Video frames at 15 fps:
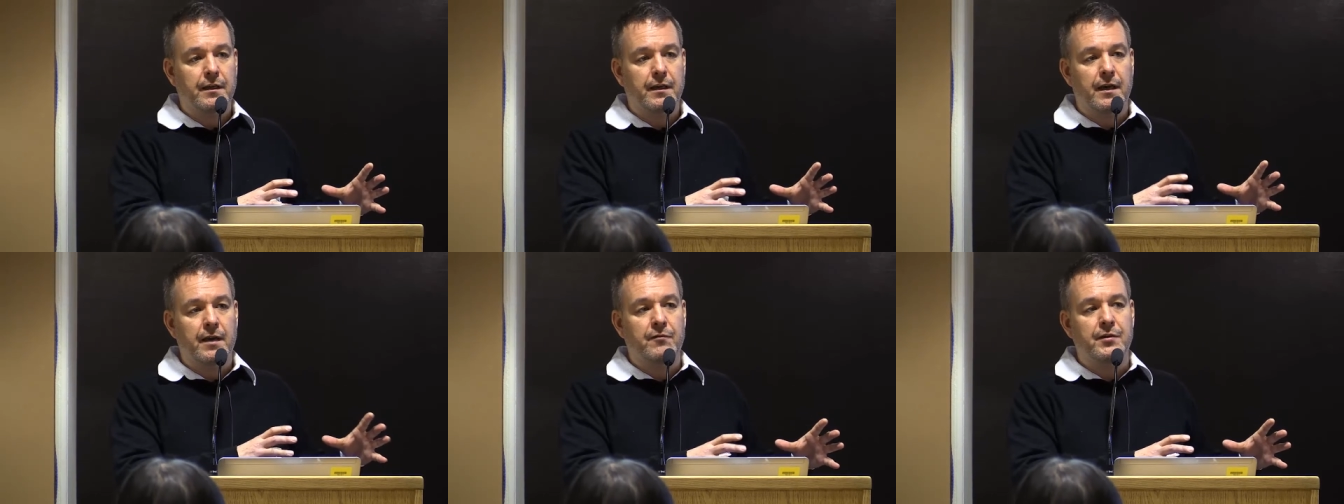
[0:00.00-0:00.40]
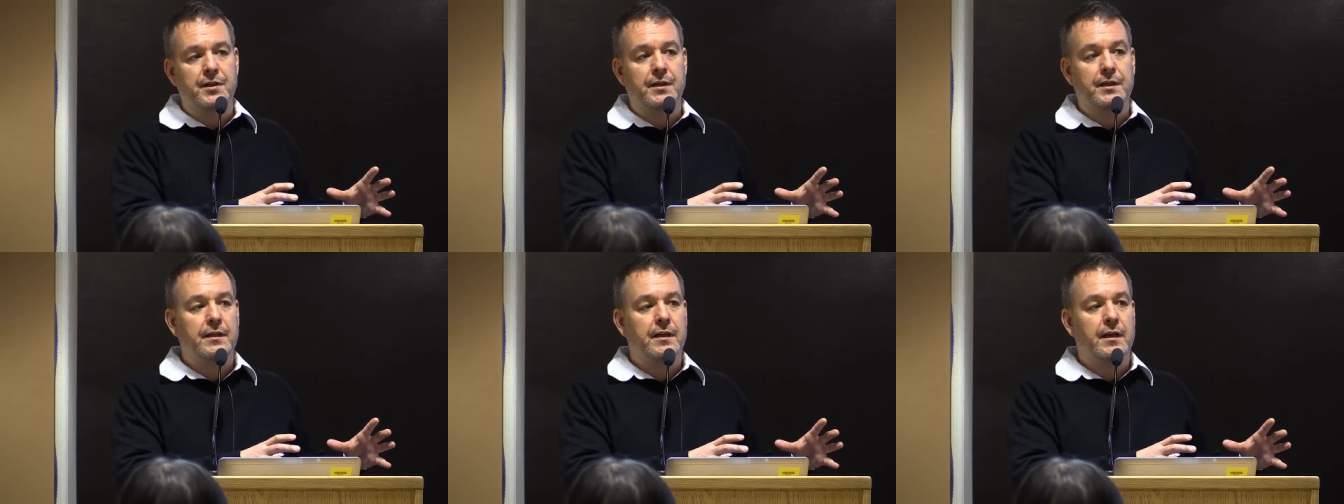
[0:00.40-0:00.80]

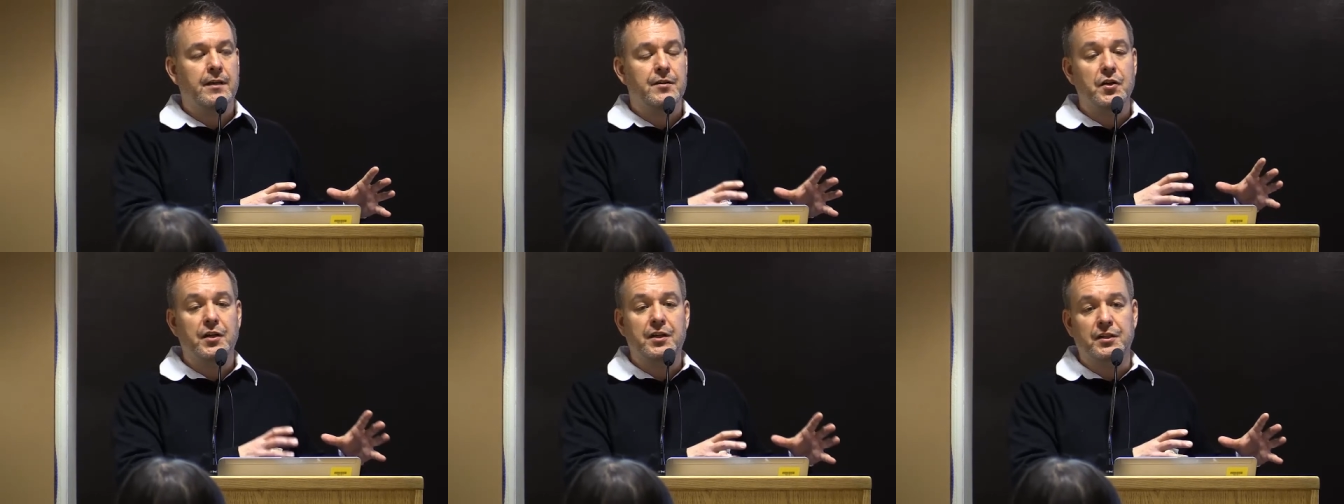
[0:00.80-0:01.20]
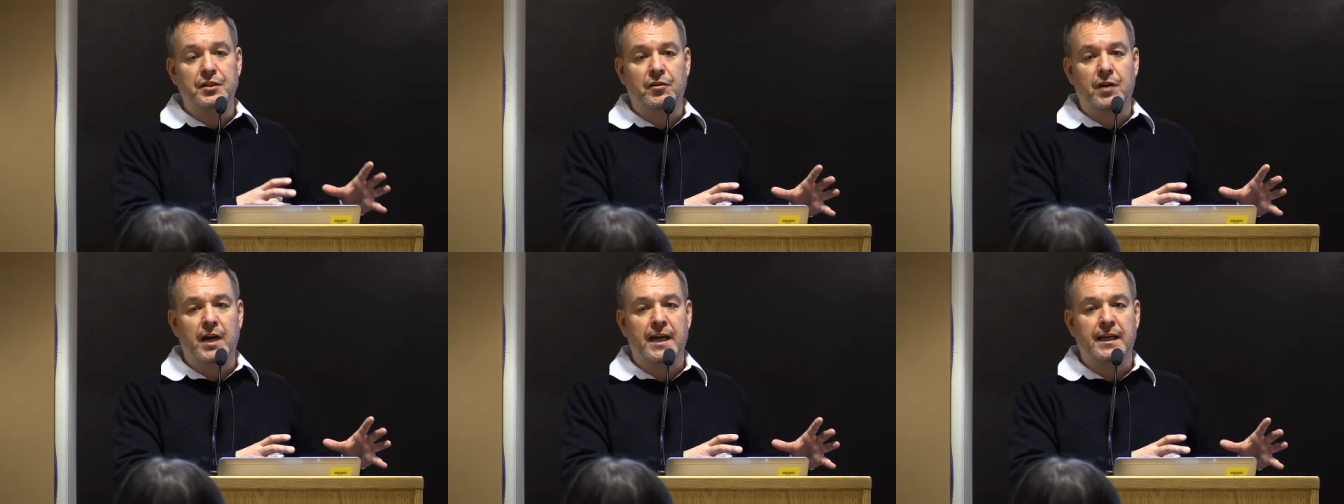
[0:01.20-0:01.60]
nook and
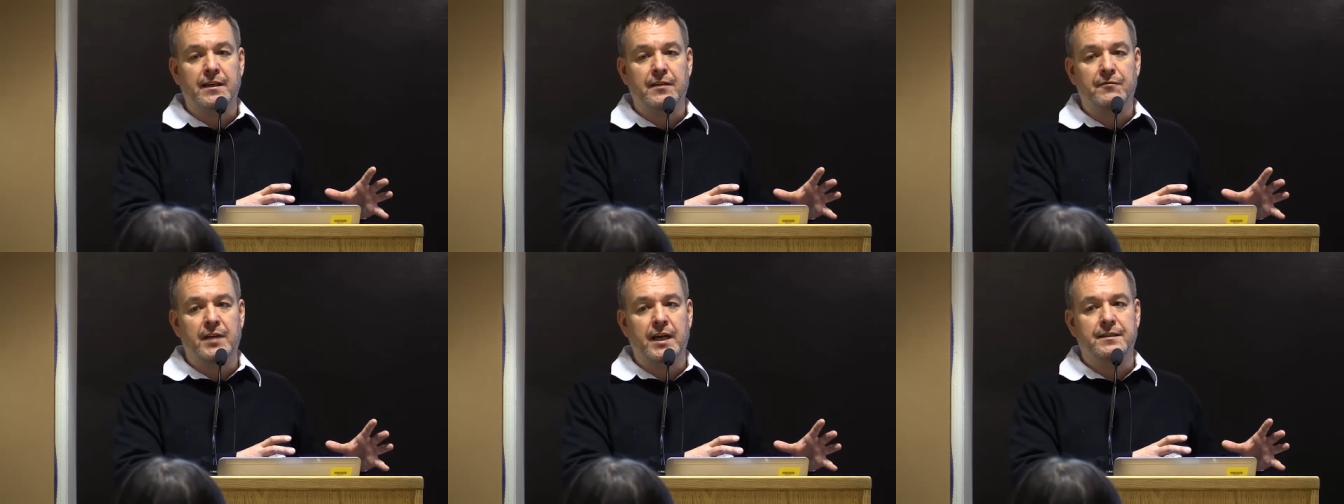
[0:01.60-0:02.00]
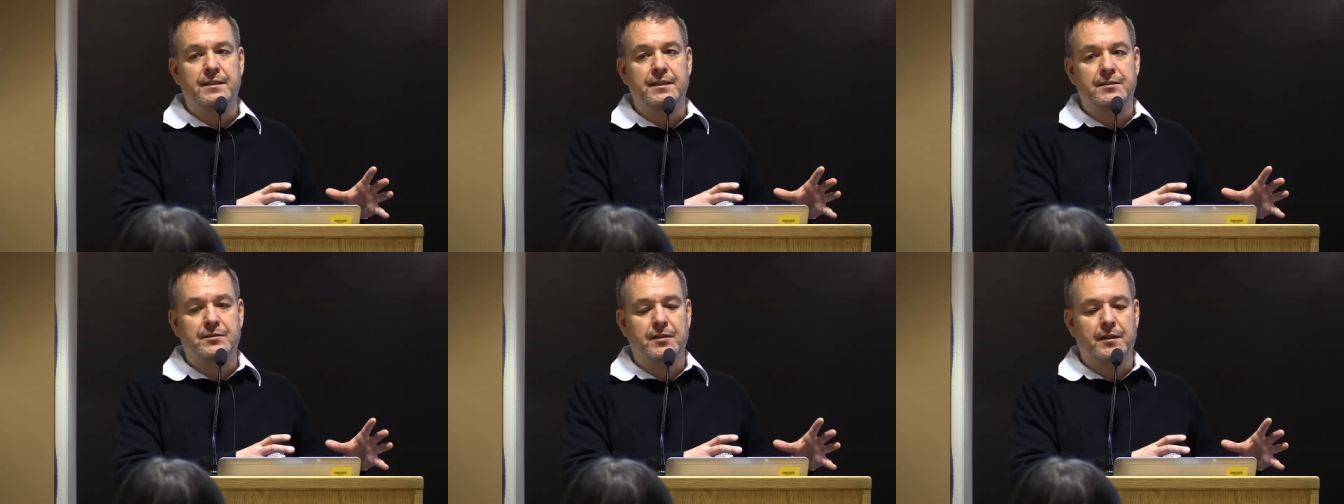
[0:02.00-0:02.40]
cranny of that
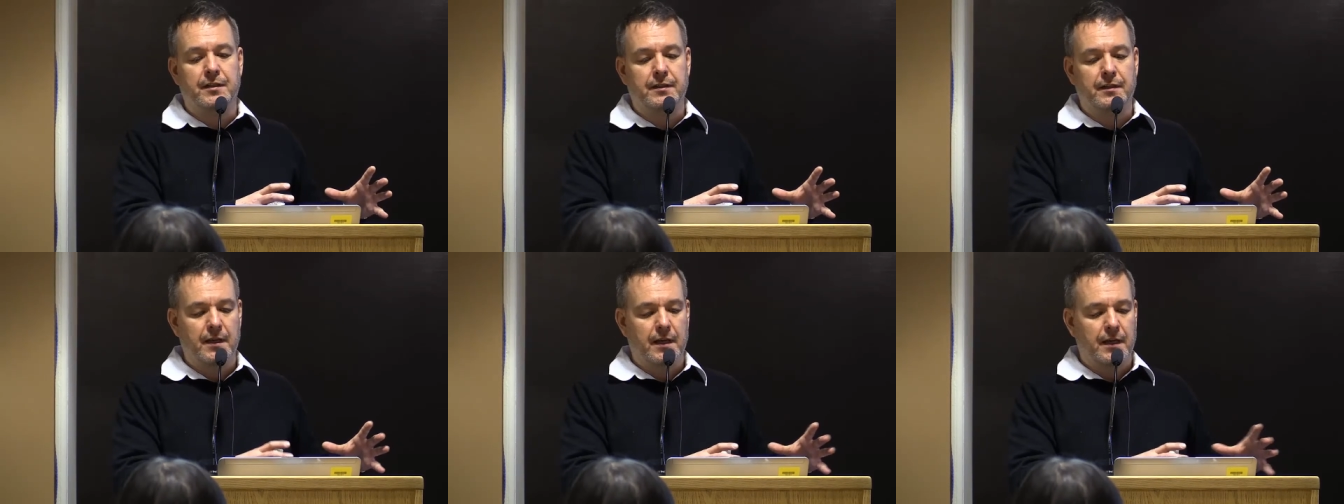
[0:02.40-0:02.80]
district.